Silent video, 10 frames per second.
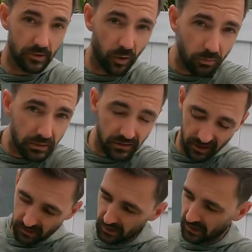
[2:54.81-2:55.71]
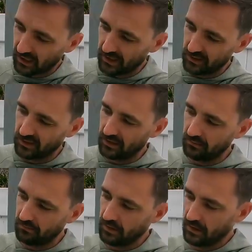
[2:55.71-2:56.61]
Don't be dumb like I just
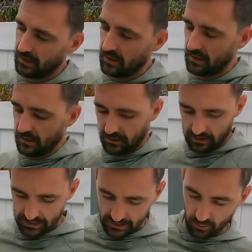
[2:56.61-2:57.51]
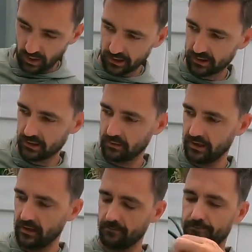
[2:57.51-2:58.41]
did. I had the wire sitting
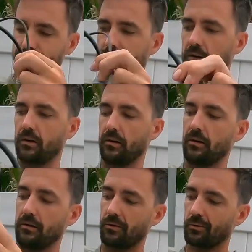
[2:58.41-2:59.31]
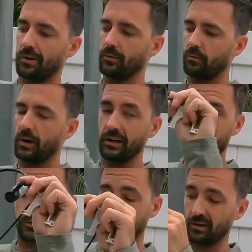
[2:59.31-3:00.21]
over here. Run the
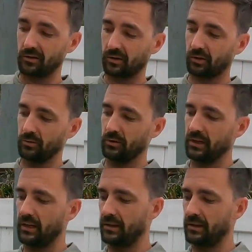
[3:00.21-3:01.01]
wires through the